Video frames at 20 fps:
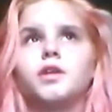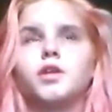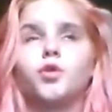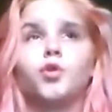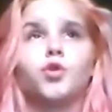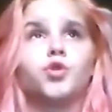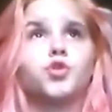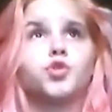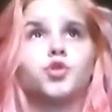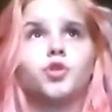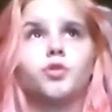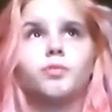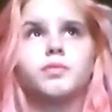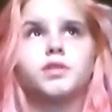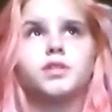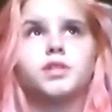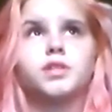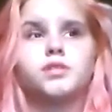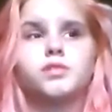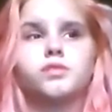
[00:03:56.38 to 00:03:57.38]
you gotta stop
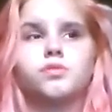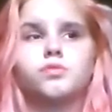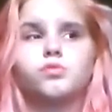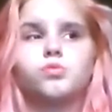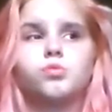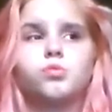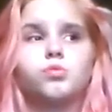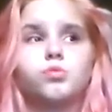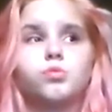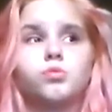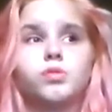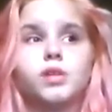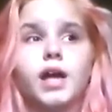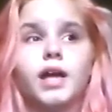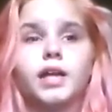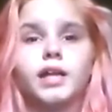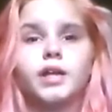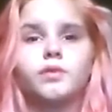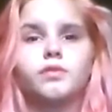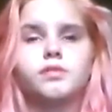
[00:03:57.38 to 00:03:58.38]
missing school.
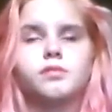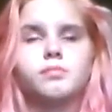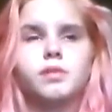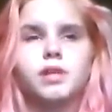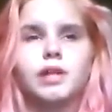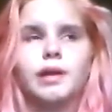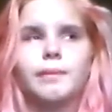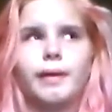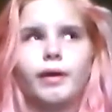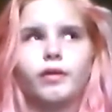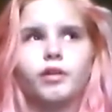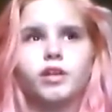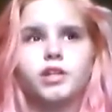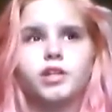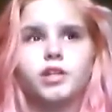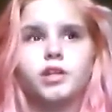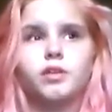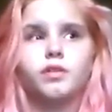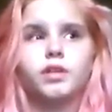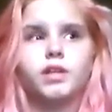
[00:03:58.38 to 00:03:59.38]
And he was mean about it
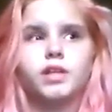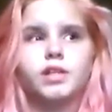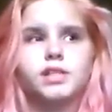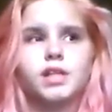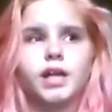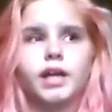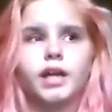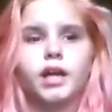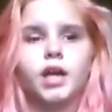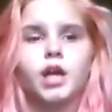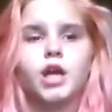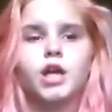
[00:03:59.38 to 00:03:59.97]
too, and he's like,